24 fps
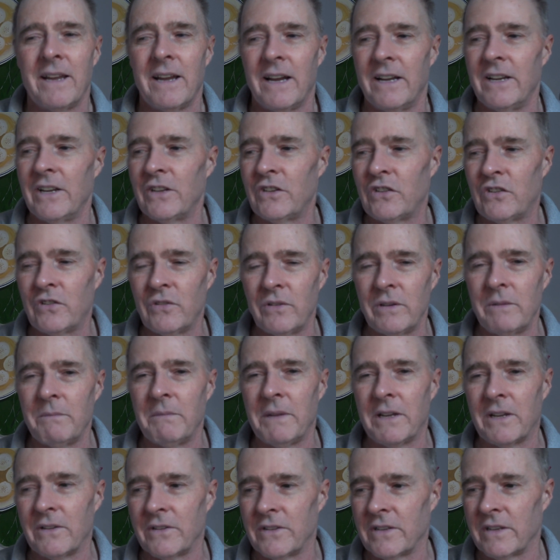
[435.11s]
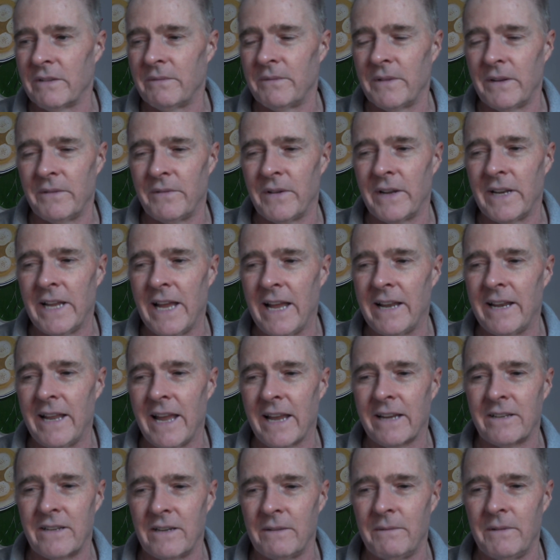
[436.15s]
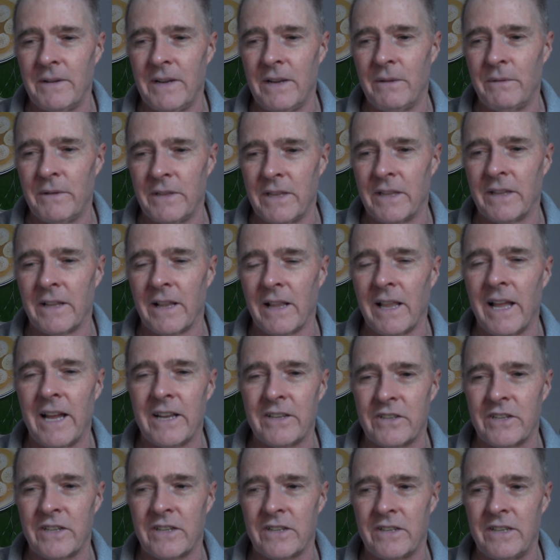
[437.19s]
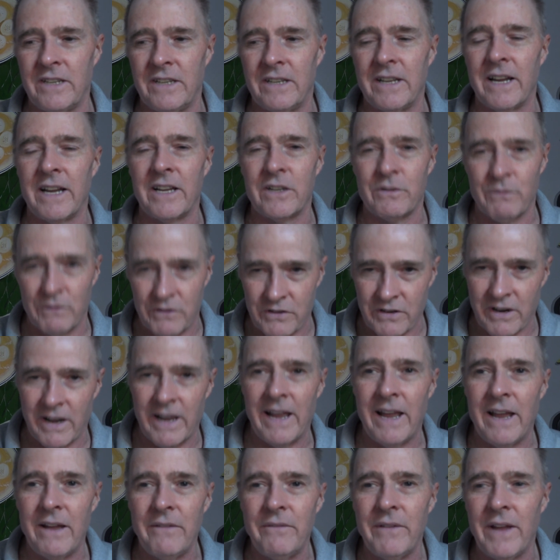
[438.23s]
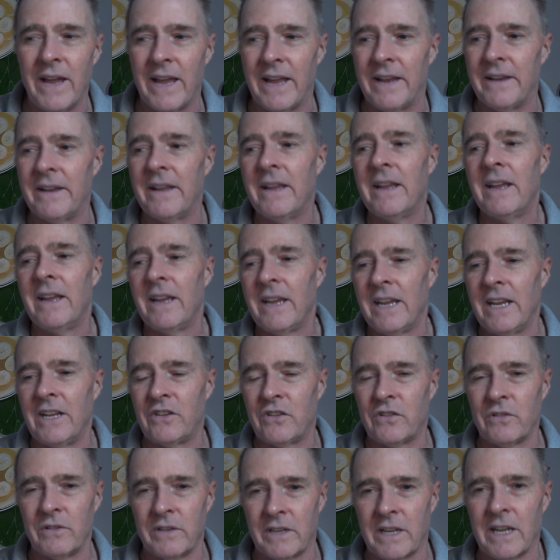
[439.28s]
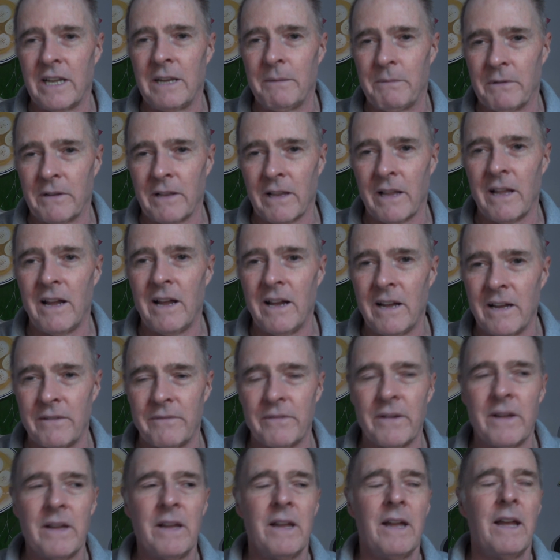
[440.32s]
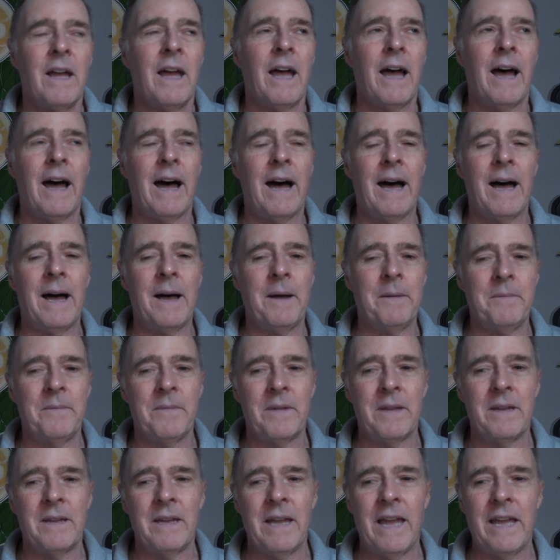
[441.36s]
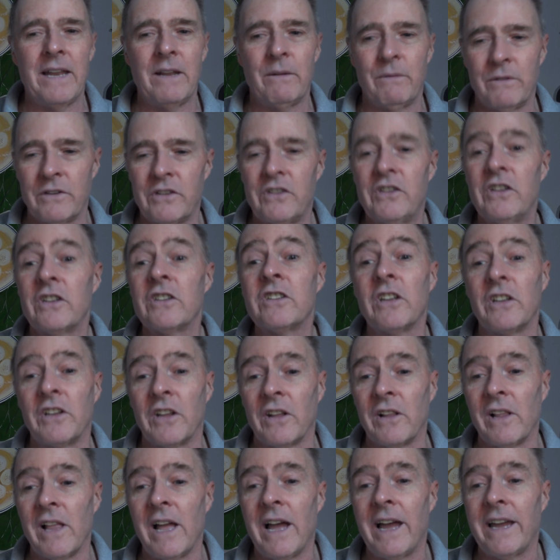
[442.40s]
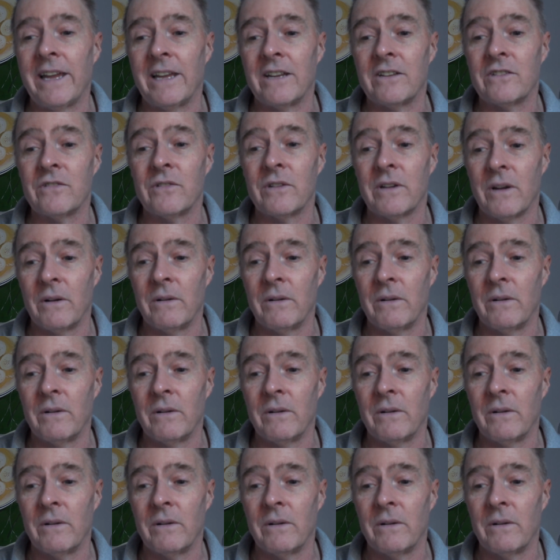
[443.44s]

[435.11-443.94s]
And it shouldn't, because if I'd had activity within the last 60 days, which I have had, it should keep it live. And it was just a delay. It took.